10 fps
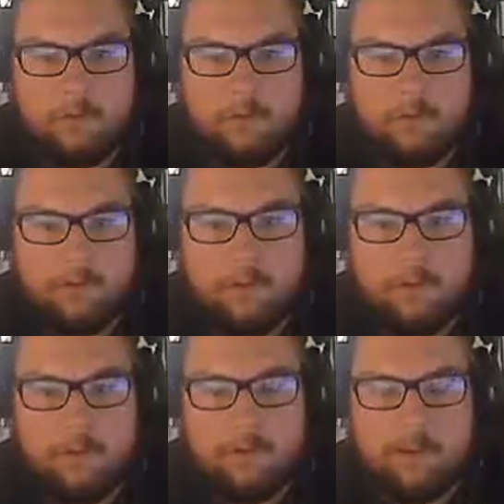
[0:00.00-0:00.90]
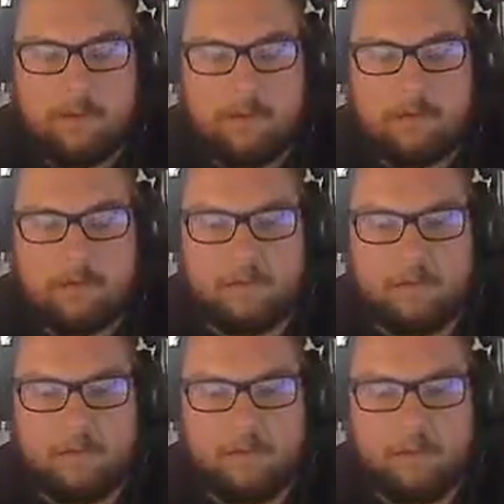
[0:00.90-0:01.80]
Yeah.
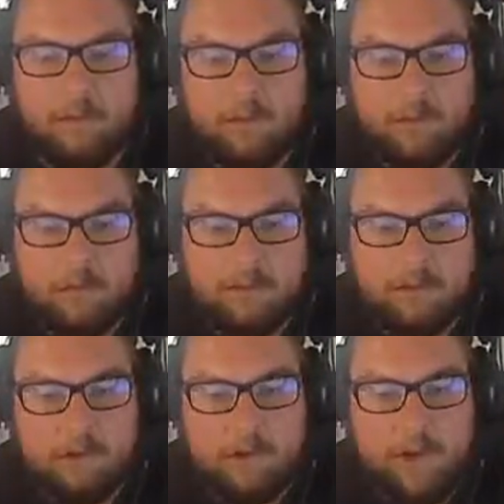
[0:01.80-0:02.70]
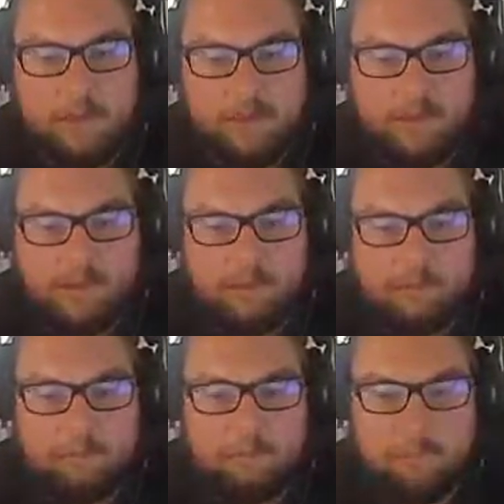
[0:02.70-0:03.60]
So I thought the
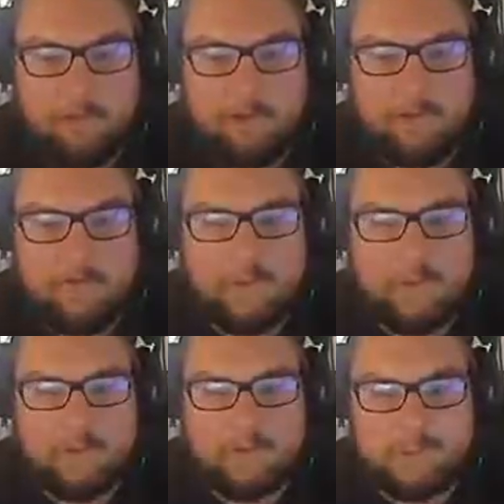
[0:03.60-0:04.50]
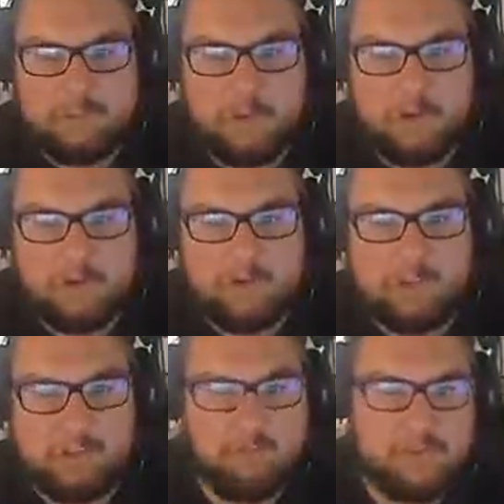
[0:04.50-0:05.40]
point of getting a Twitch
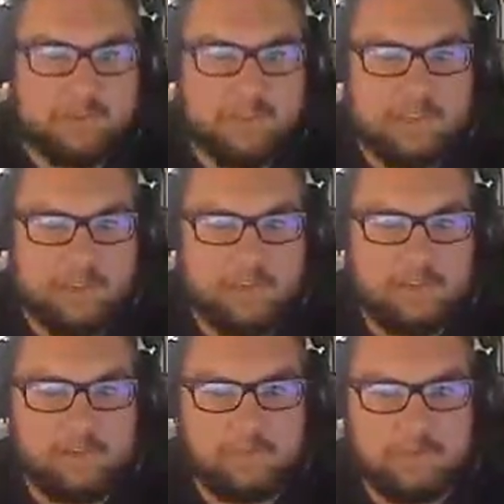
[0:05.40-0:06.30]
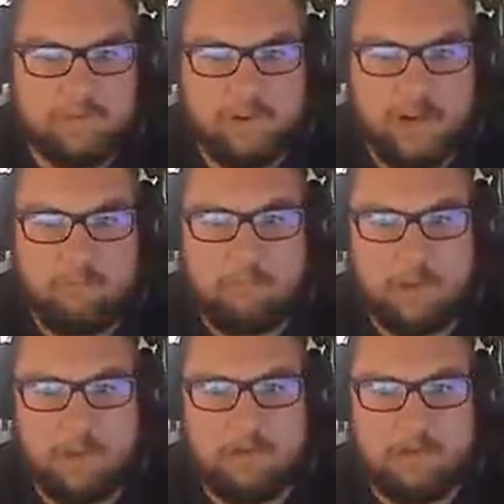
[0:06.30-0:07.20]
partnership was to get the subscribe
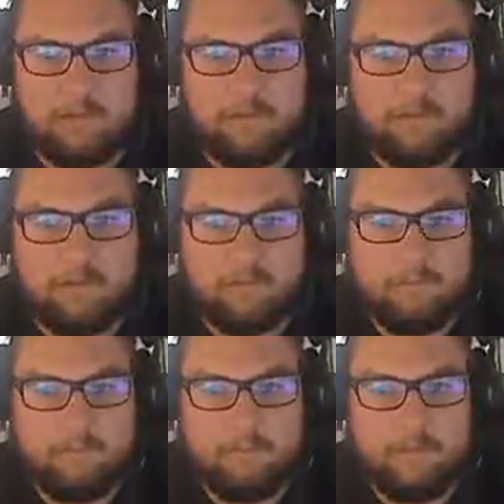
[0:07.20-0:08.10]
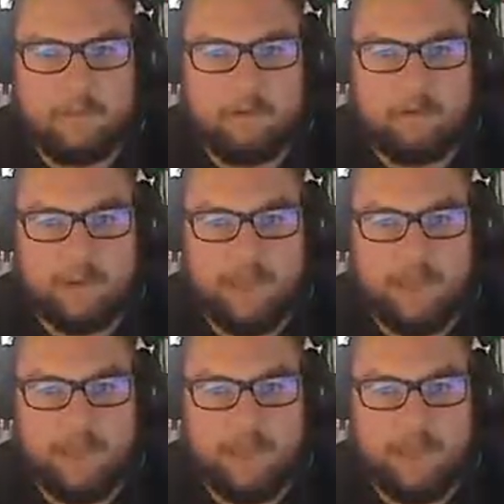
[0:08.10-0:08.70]
button, but you already have